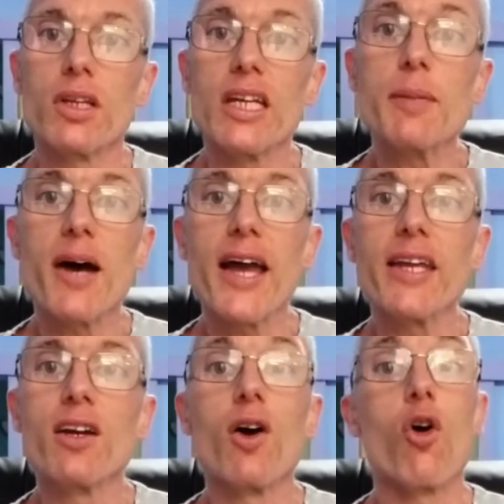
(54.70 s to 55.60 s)

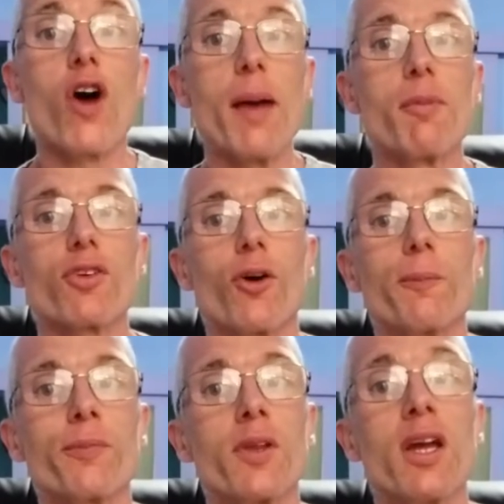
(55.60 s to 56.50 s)
eBay or
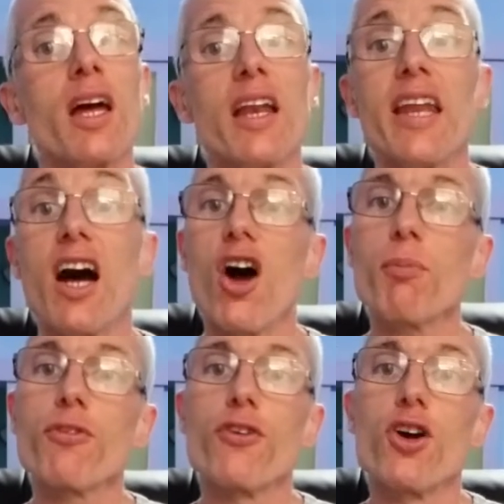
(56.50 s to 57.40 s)
Amazon. Now I
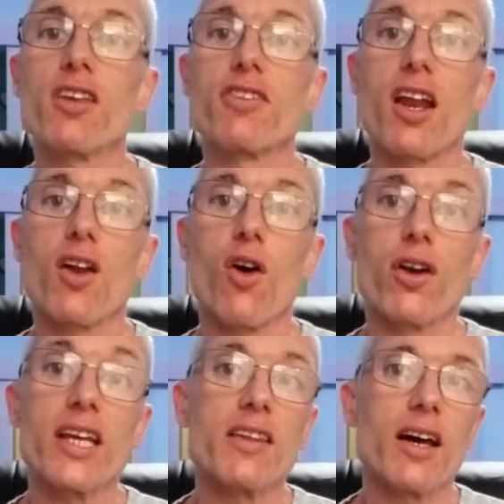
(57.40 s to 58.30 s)
prefer to sell it
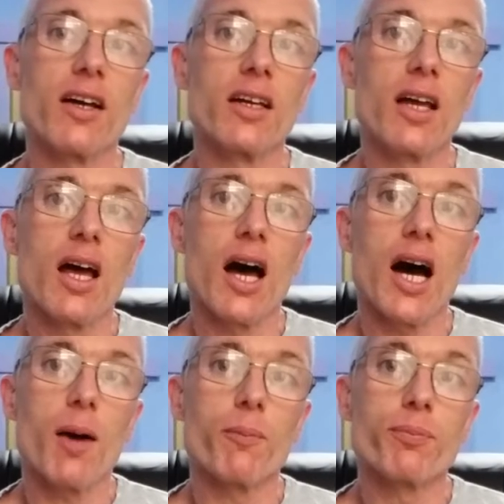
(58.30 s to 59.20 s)
on either
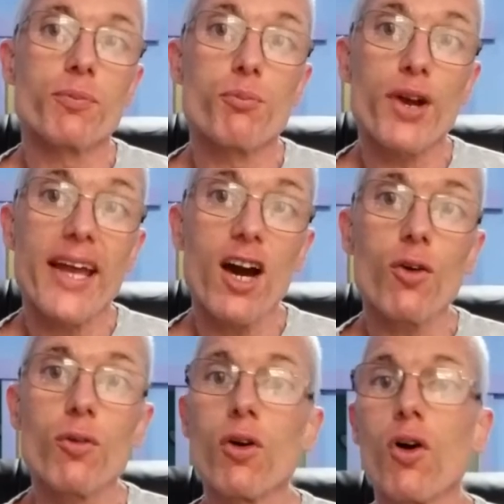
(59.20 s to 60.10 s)

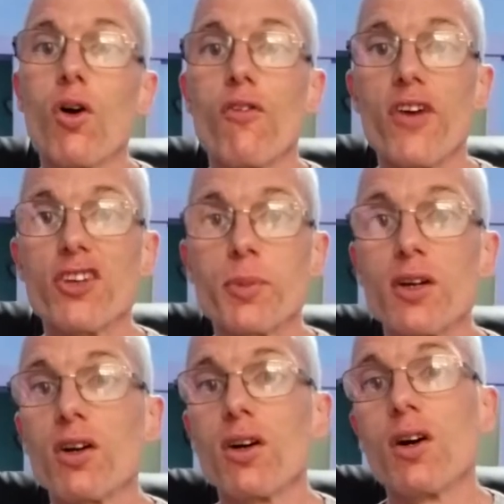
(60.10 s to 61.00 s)
Brickout,
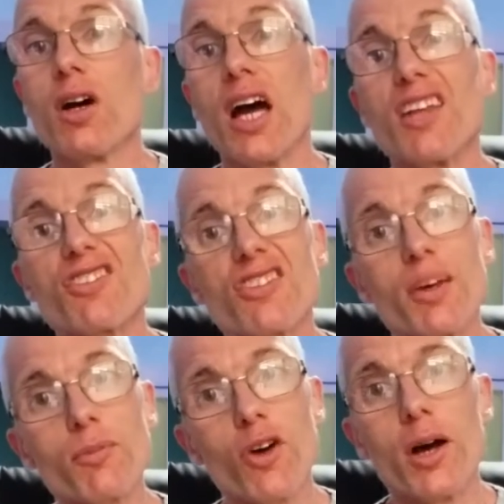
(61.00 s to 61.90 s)
Facebook, and
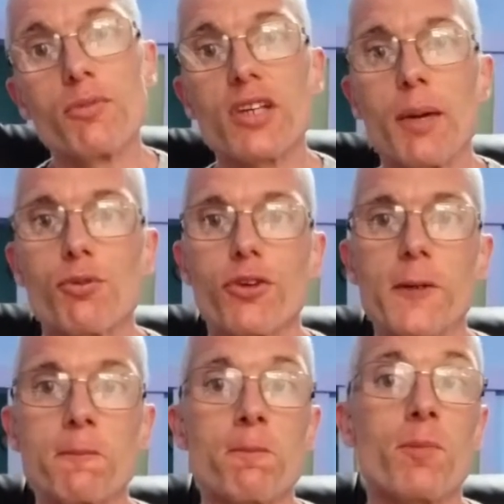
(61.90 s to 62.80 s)
sometimes
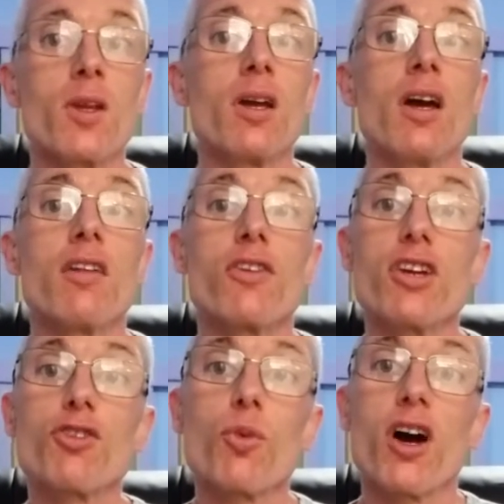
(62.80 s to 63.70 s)
Gumtree. The
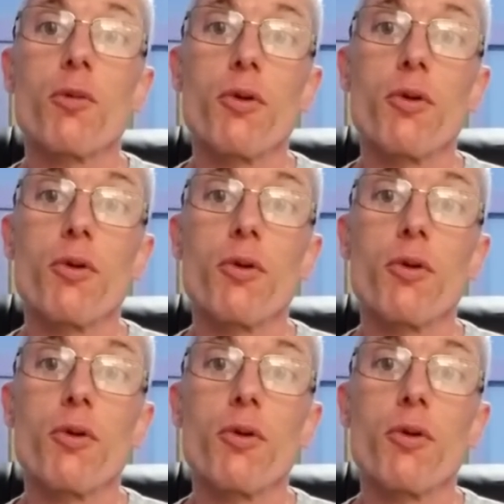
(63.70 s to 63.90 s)
reason why I